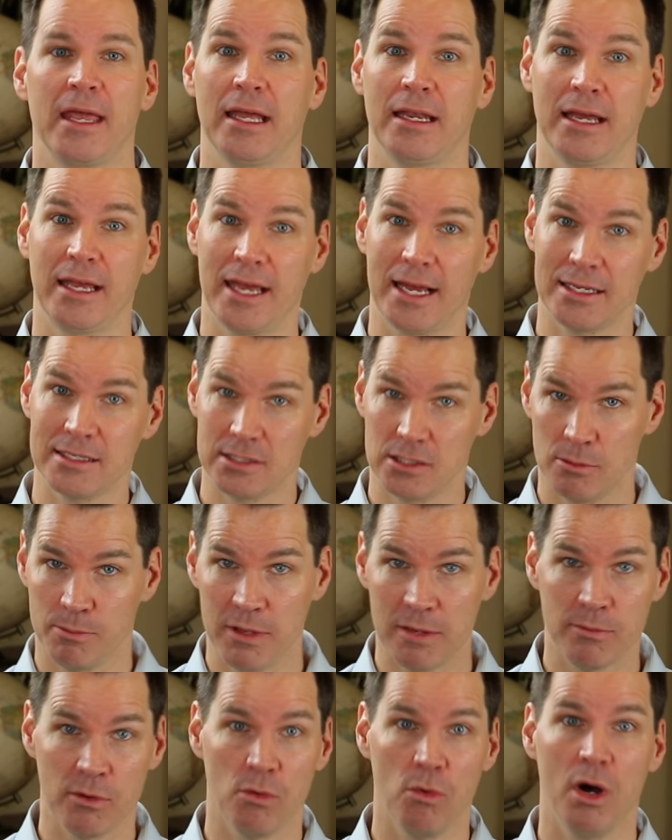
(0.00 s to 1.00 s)
And I asked the
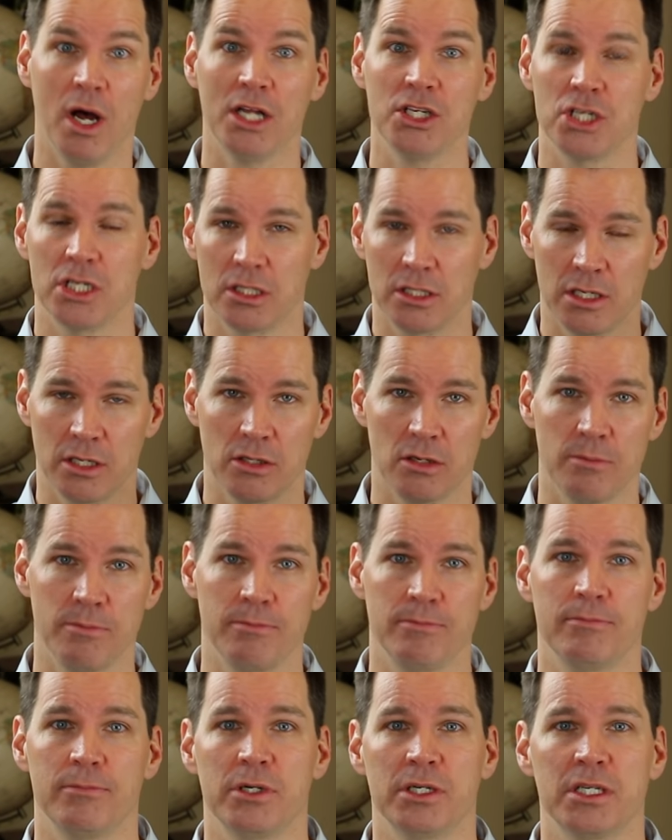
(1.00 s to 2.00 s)
people watching, the other
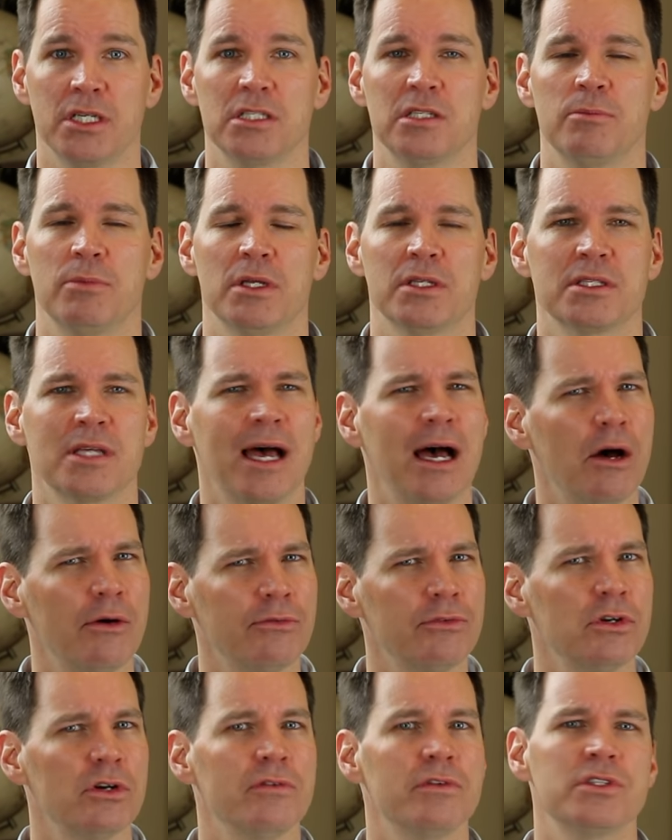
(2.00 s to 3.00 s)
participants, How
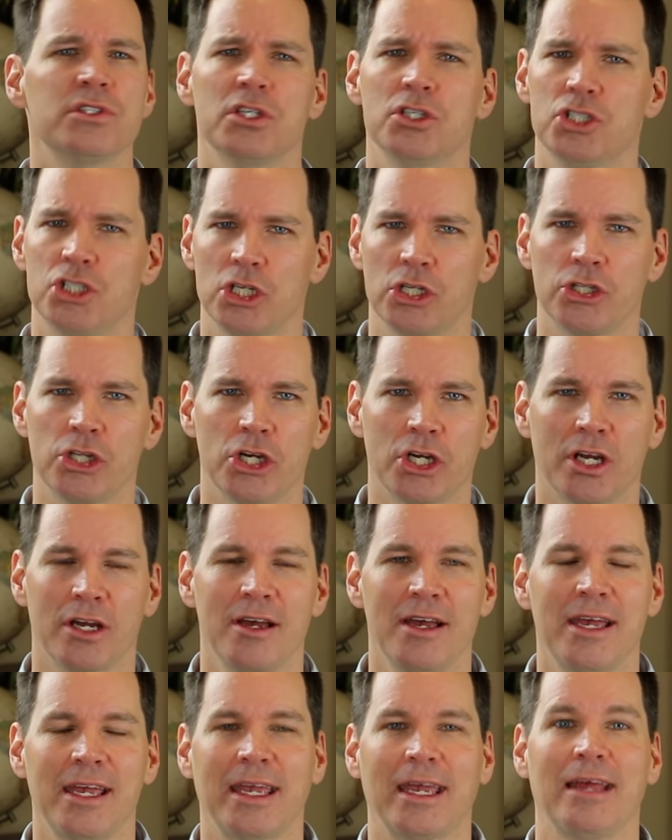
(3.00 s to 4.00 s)
nervous did she look?
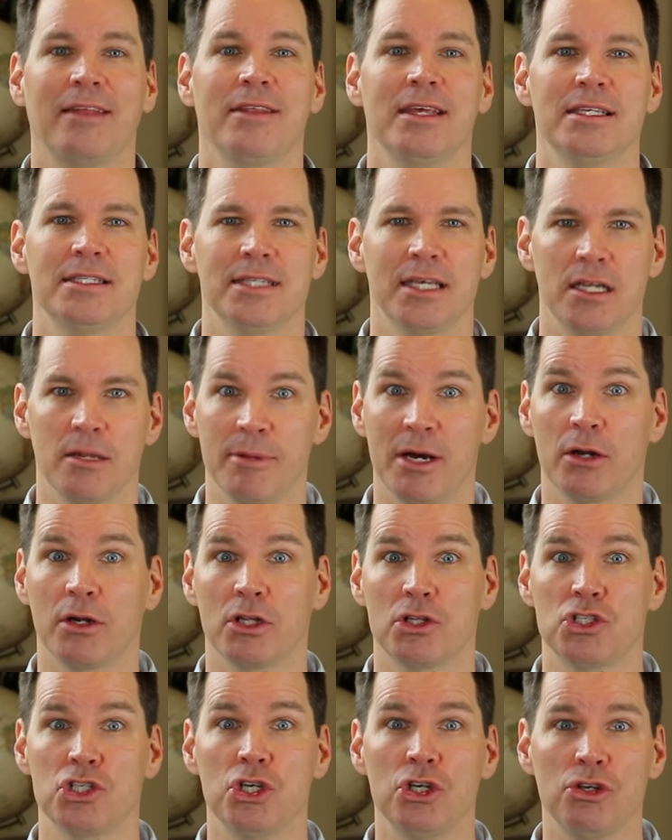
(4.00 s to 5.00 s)
And they said, About
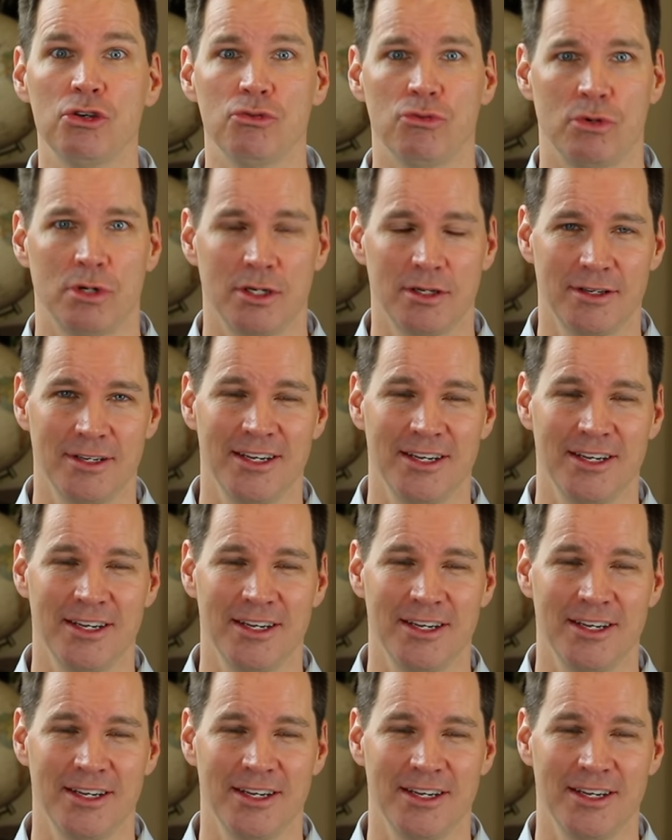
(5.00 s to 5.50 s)
a 2.